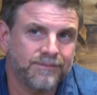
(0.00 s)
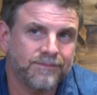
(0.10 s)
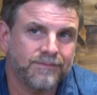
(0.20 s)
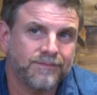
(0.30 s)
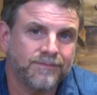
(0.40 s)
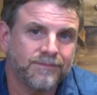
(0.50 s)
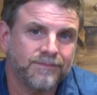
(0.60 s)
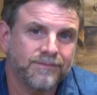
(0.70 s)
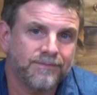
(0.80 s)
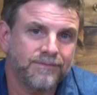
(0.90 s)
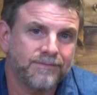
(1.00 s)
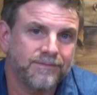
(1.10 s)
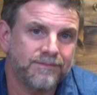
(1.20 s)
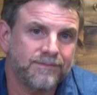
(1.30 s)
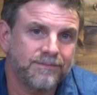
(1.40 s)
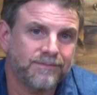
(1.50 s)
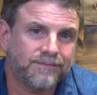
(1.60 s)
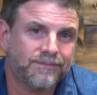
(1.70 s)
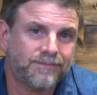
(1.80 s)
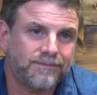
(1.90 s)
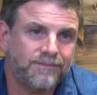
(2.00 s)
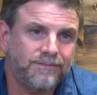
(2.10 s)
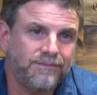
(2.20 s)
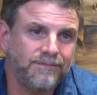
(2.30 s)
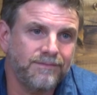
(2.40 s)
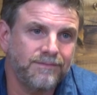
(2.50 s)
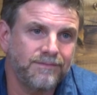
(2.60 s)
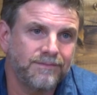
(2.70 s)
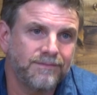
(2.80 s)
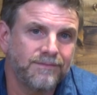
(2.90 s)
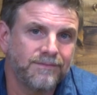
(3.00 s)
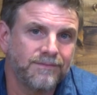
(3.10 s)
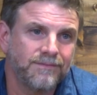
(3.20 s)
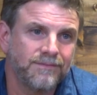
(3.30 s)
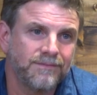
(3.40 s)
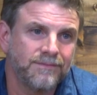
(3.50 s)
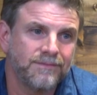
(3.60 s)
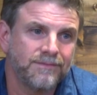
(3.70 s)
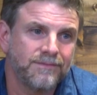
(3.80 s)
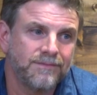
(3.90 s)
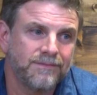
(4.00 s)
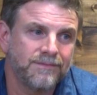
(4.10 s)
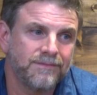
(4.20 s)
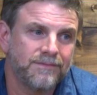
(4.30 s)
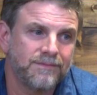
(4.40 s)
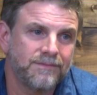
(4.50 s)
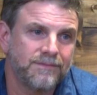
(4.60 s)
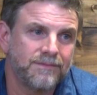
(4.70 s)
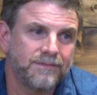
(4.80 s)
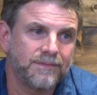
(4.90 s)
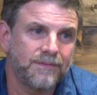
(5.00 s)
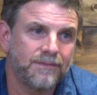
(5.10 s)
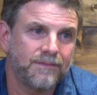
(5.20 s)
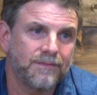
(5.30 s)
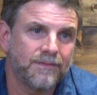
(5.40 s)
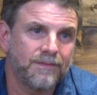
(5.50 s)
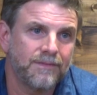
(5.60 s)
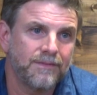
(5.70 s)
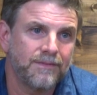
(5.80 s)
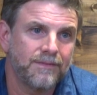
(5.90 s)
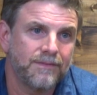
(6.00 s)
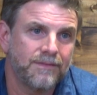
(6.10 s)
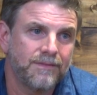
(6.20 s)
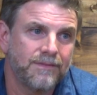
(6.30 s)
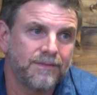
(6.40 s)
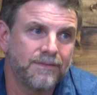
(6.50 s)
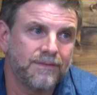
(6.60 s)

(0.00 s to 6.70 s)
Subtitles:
No words are spoken by the person on screen.